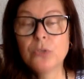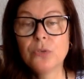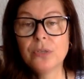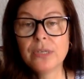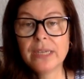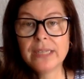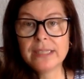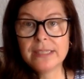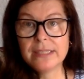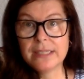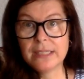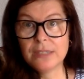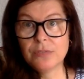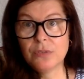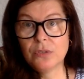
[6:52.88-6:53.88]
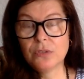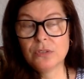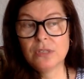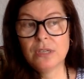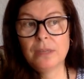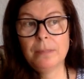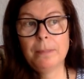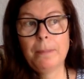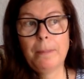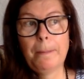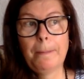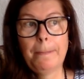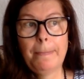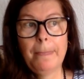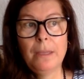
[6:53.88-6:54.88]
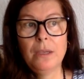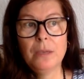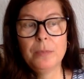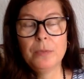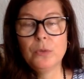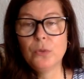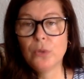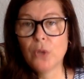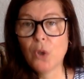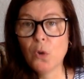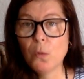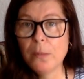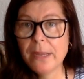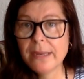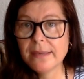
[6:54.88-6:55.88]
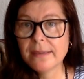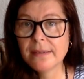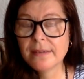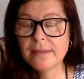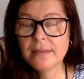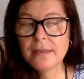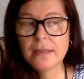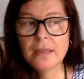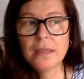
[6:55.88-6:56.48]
I've been doing 18/6 for a long time. I've been doing OMAD,